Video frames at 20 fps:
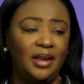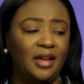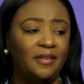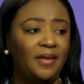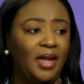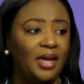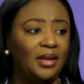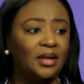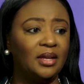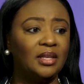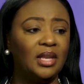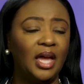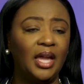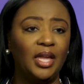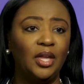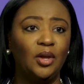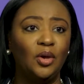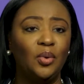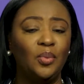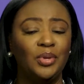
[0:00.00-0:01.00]
I've had a
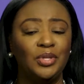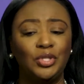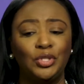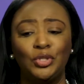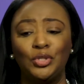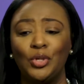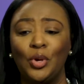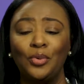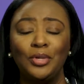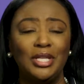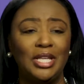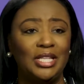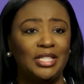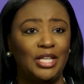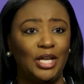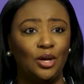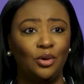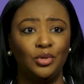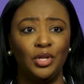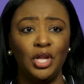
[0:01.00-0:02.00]
client who was so
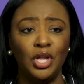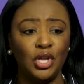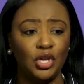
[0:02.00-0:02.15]
detailed,